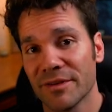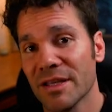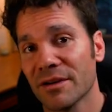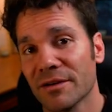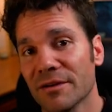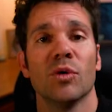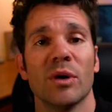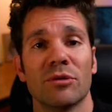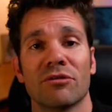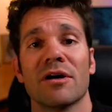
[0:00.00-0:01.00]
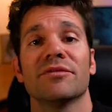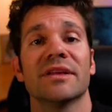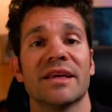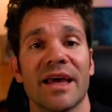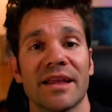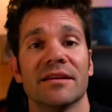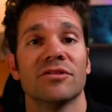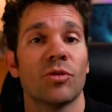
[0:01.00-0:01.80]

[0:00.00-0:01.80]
year, we would roughly get